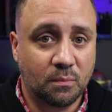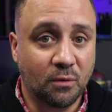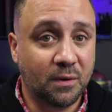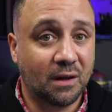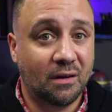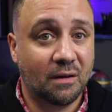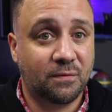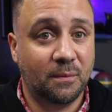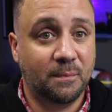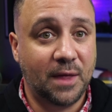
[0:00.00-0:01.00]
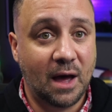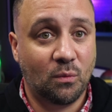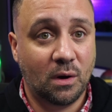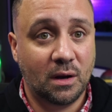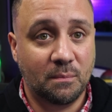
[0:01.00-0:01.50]
moving along from that
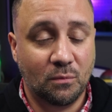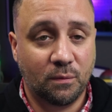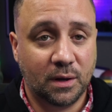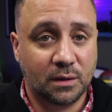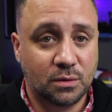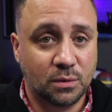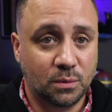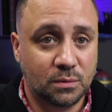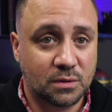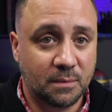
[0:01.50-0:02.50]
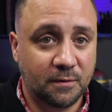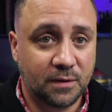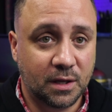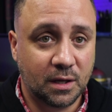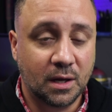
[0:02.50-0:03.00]
one and moving to some
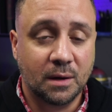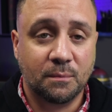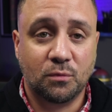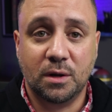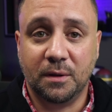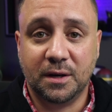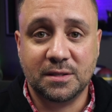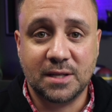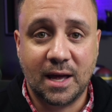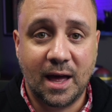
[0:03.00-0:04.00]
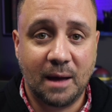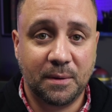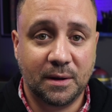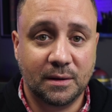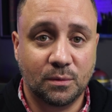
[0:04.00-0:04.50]
of the vulnerabilities that
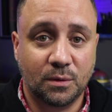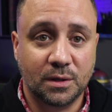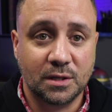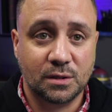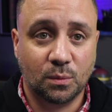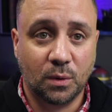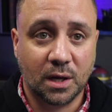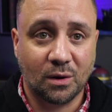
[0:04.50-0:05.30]
happened during this week,